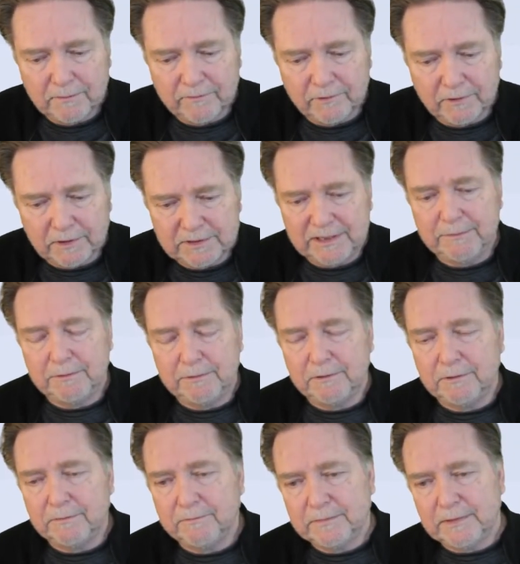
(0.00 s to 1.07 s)
for
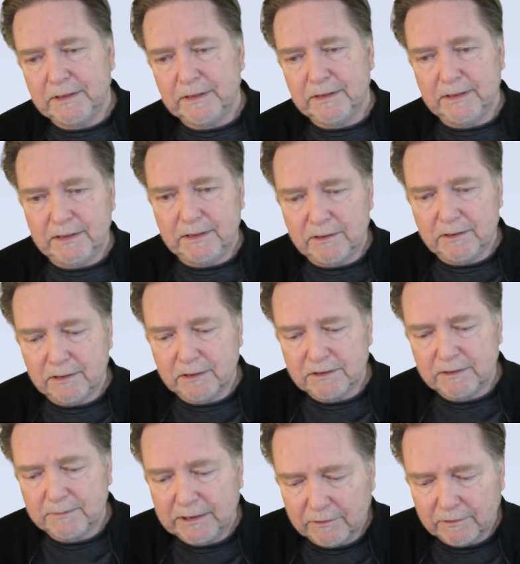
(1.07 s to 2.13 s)
example, it talks
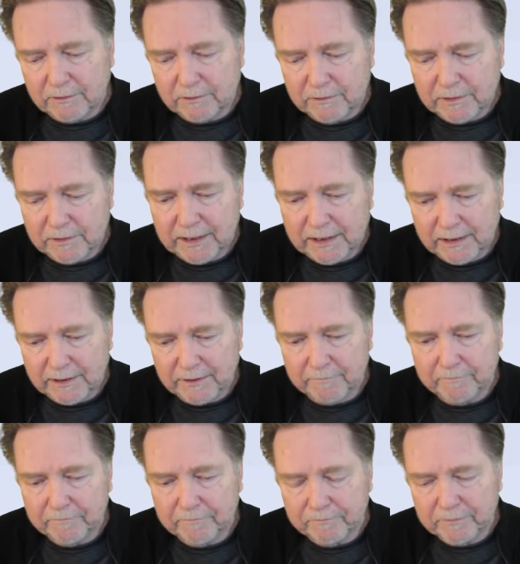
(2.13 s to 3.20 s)
about creating,
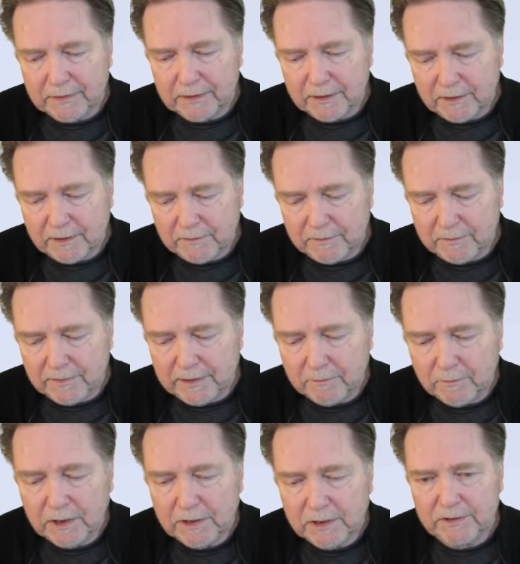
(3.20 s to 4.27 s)
they
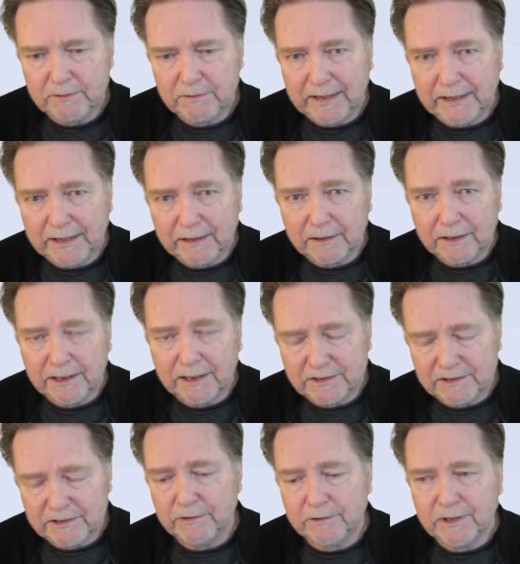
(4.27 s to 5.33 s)
want to analyze,
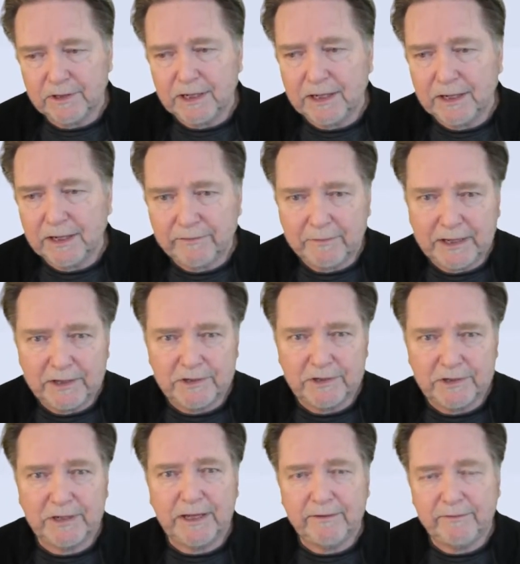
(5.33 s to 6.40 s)
and you can kind of
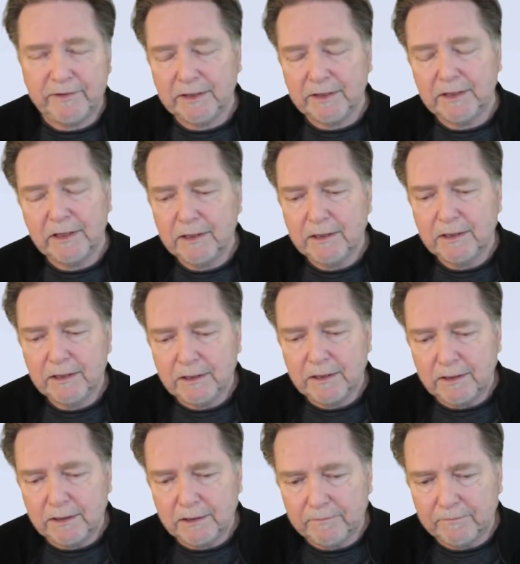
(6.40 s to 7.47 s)
imagine having
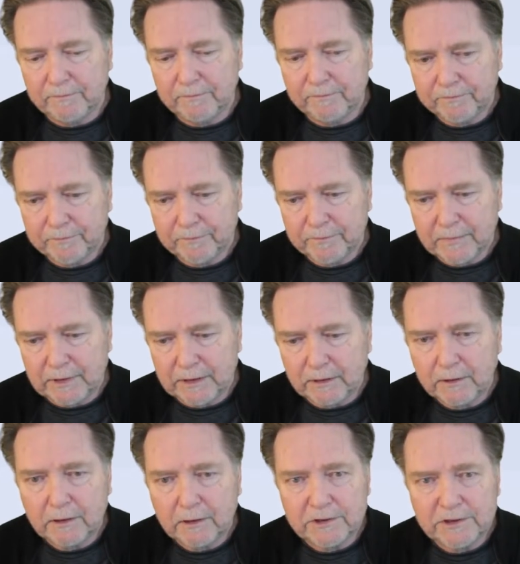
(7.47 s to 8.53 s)
a
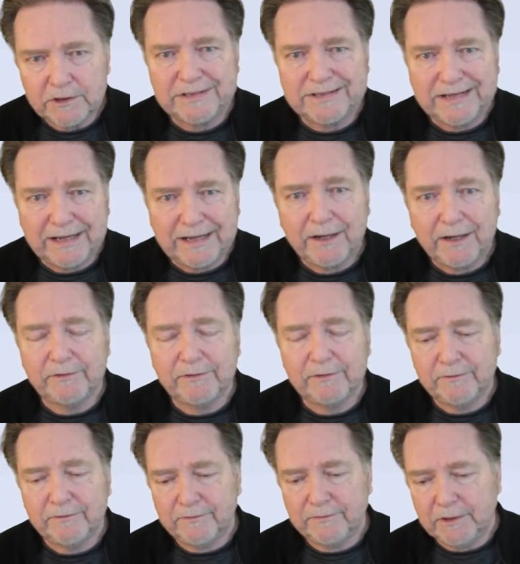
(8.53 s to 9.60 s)
large staff
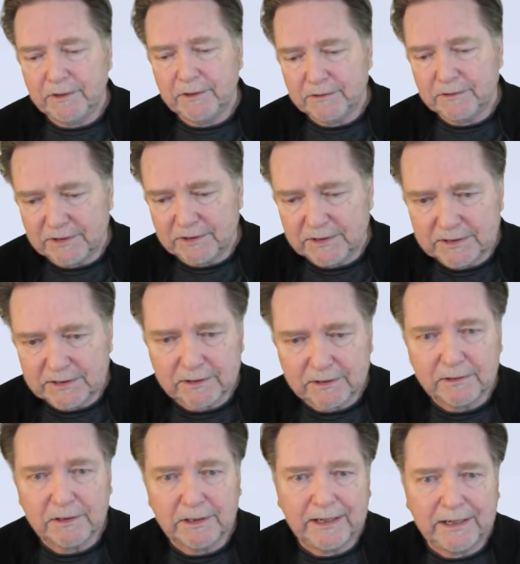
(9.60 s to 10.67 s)
of,
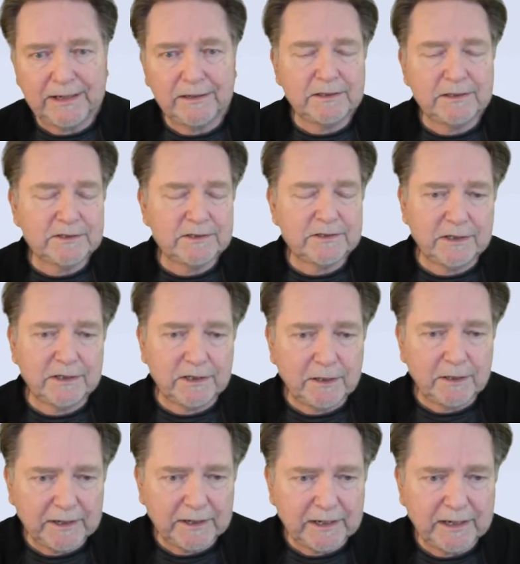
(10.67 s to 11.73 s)
statistical analysts,
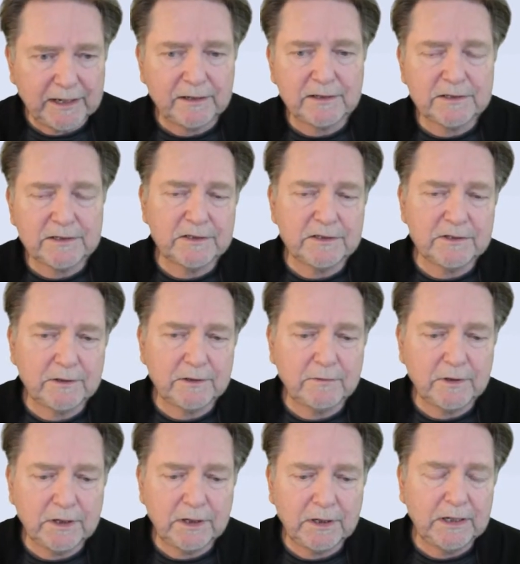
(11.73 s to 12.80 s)
economic analysts, and so
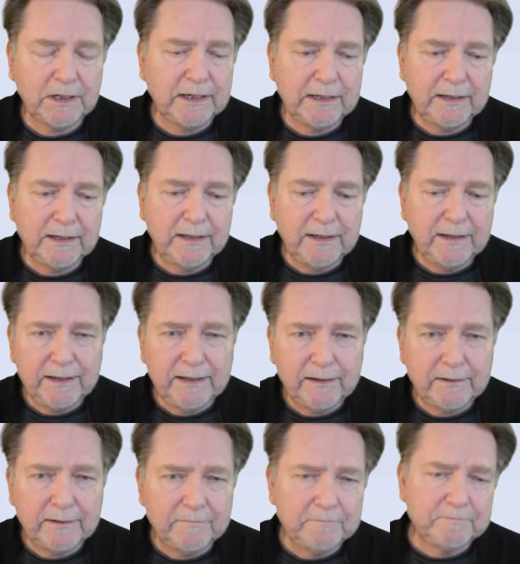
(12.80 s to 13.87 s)
on.
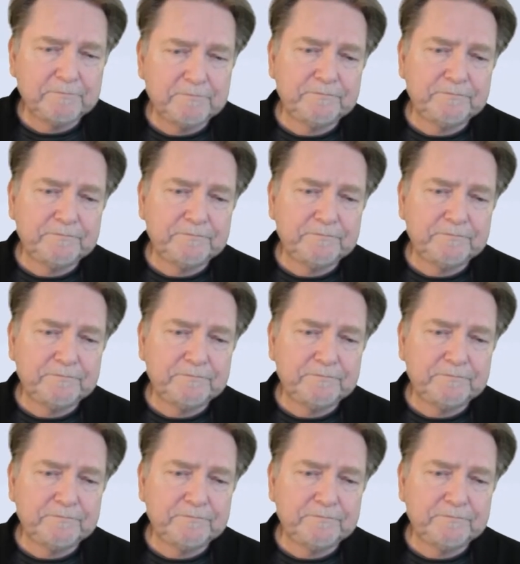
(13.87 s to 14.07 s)
And